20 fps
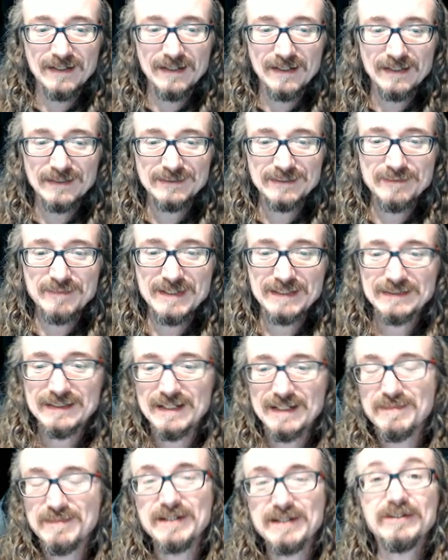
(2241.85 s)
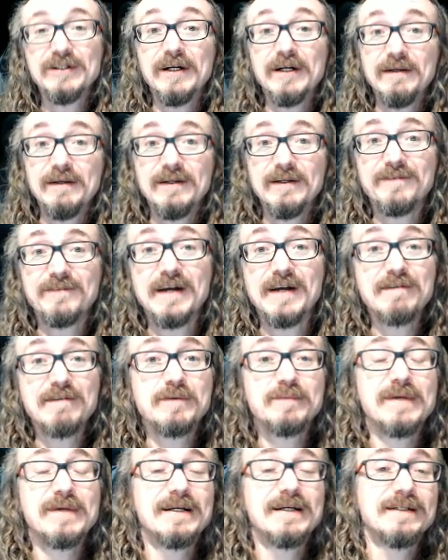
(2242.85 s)
I uh, see say that'd be good. You know, if
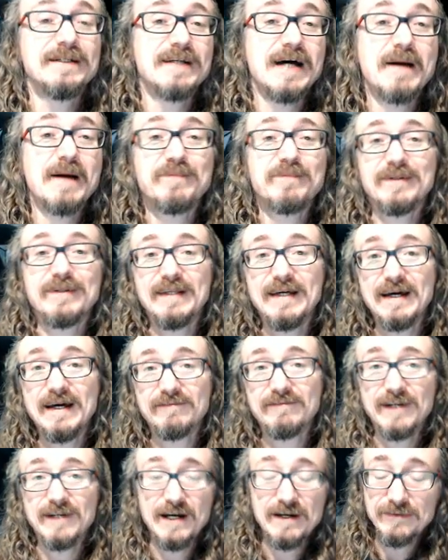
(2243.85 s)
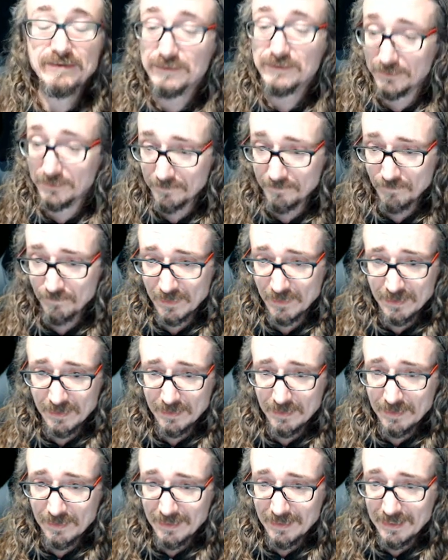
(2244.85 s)
everybody adopted that value
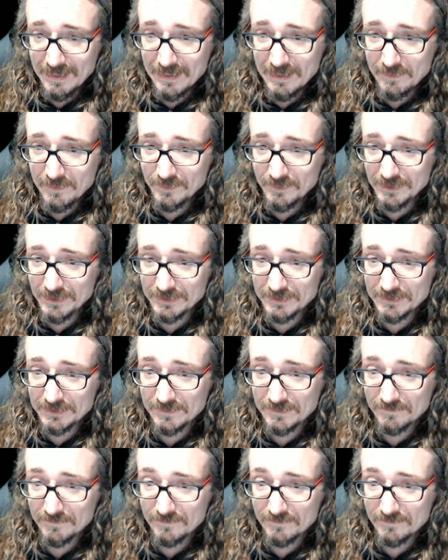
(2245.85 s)
and was,